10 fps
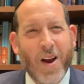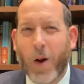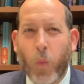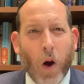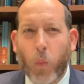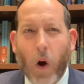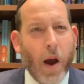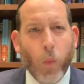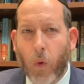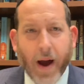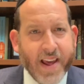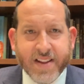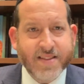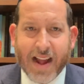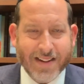And why
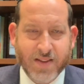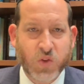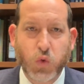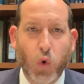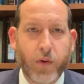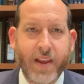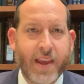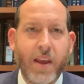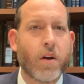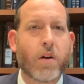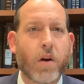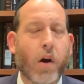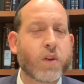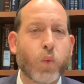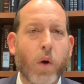is that story here? In
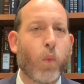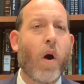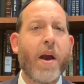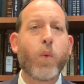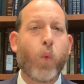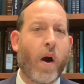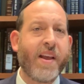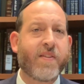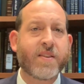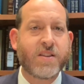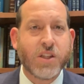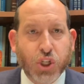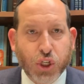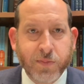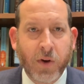other words, why does
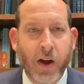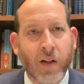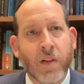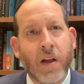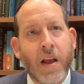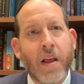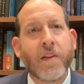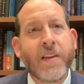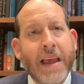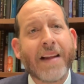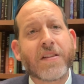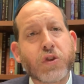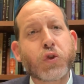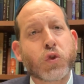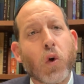Yishmael get
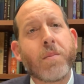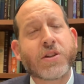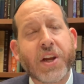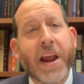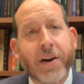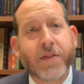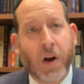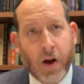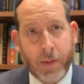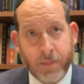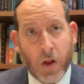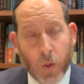so much airtime?